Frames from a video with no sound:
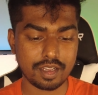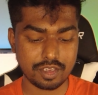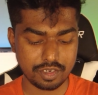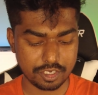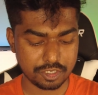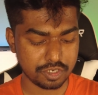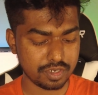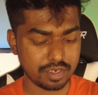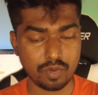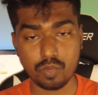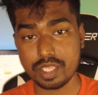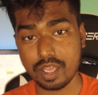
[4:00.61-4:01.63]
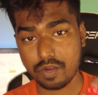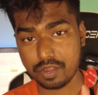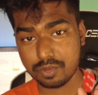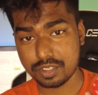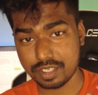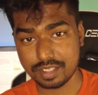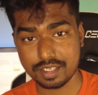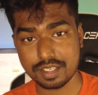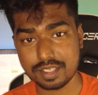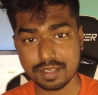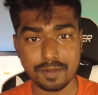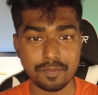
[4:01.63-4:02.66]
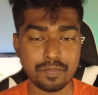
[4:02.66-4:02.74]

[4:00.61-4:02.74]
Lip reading: condition without using this